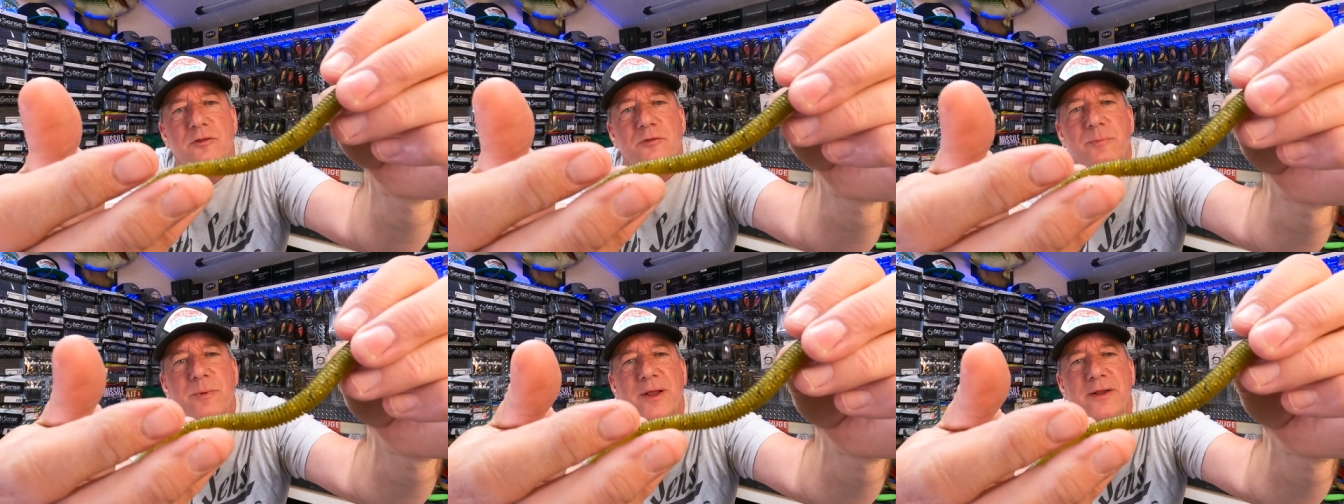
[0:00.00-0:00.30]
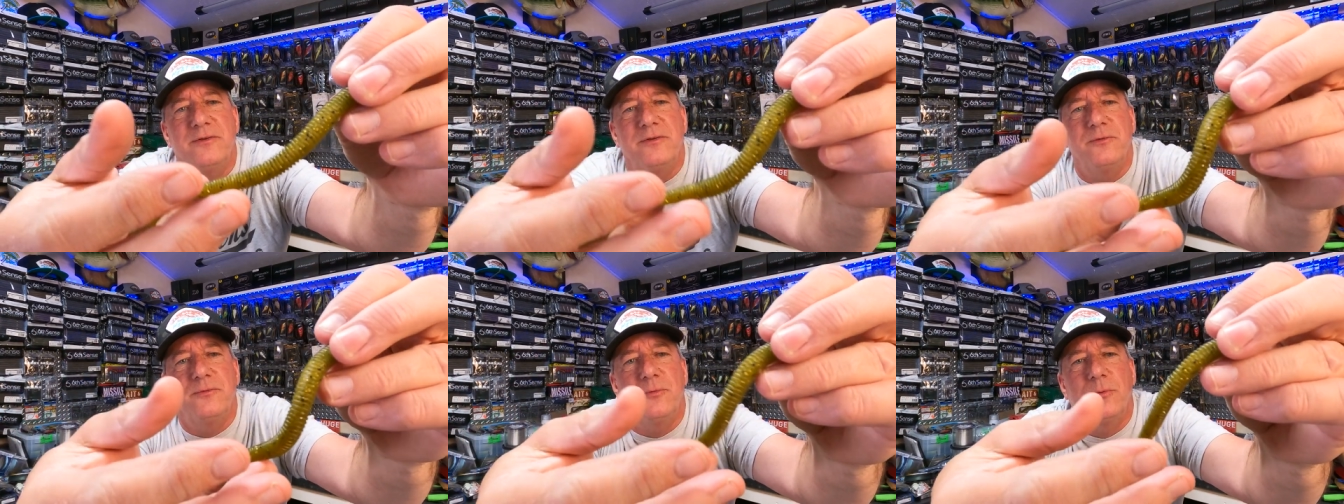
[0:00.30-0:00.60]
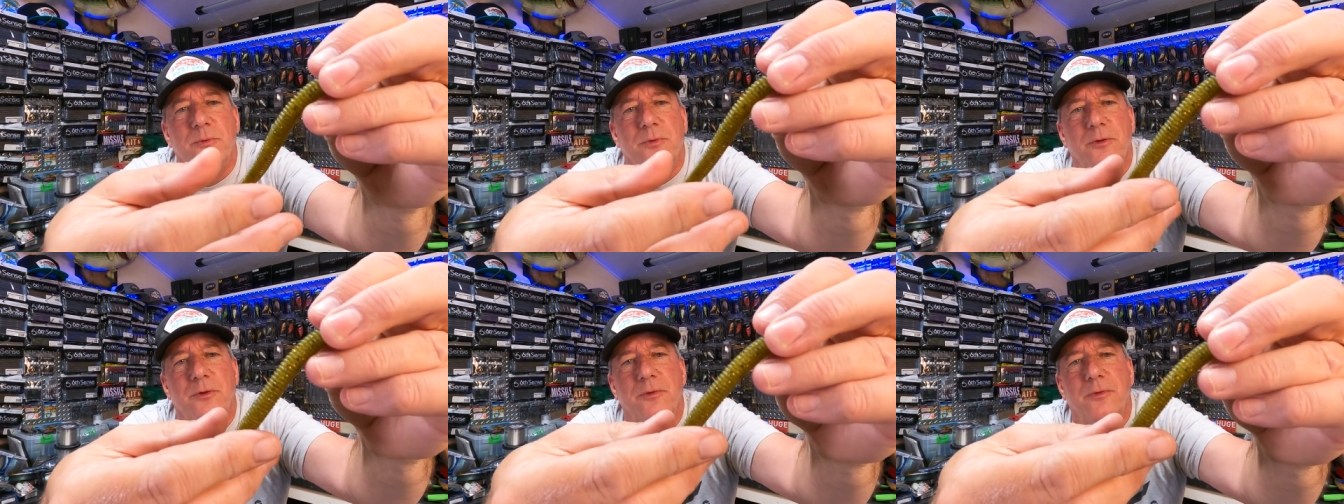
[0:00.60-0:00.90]
especially
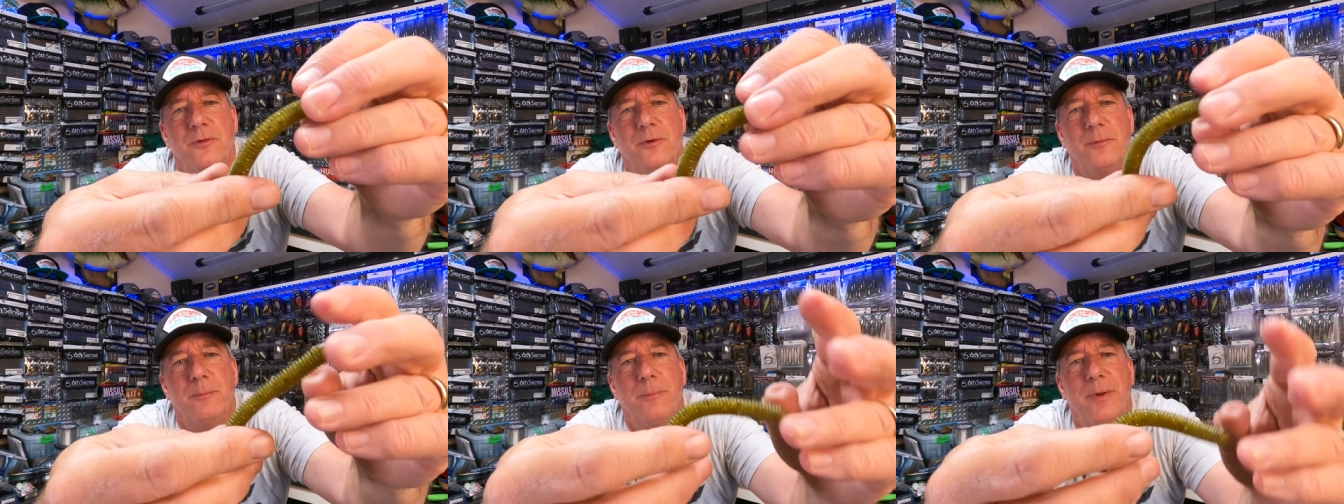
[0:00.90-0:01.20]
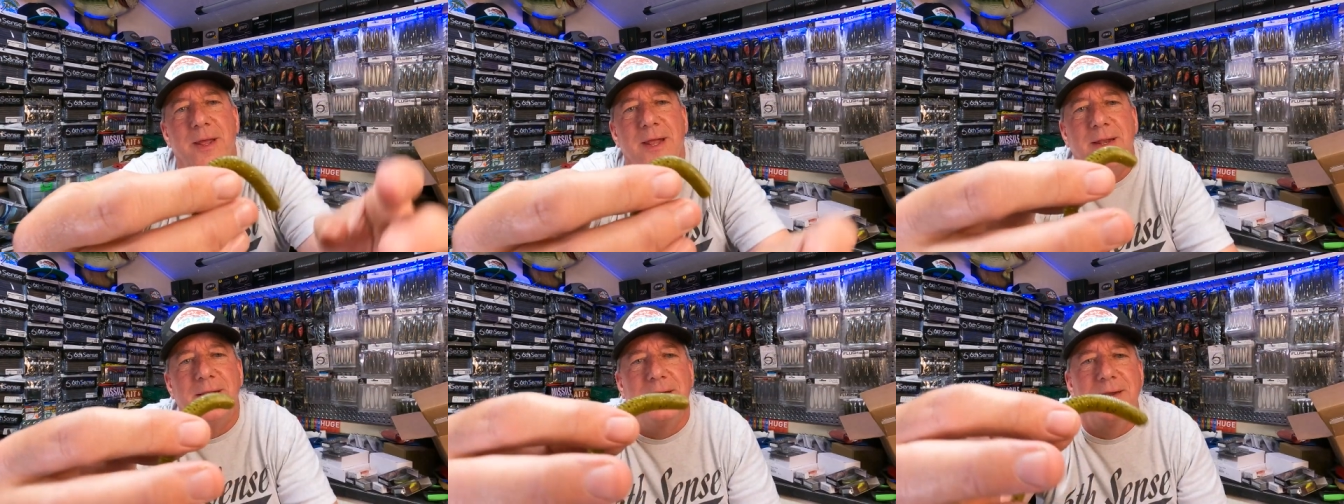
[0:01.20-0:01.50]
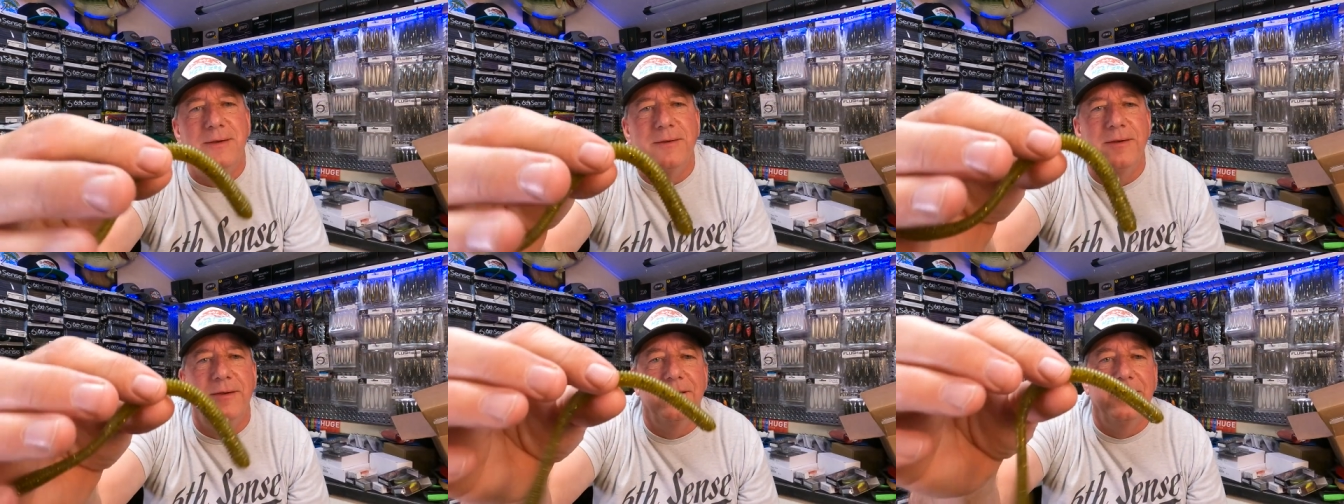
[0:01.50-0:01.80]
for when they're
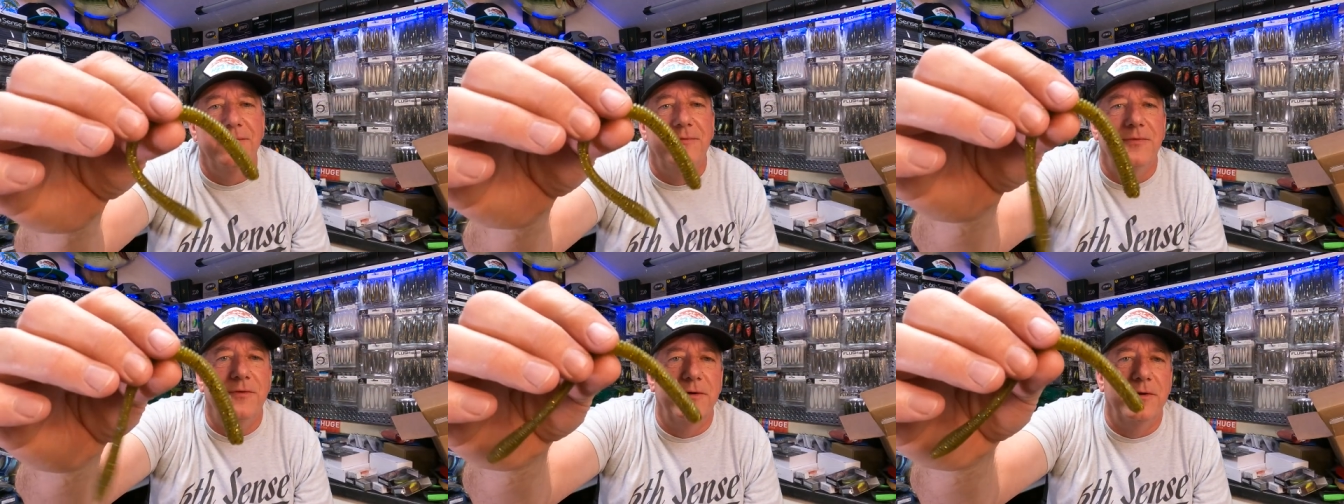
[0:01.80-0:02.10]
bedding. If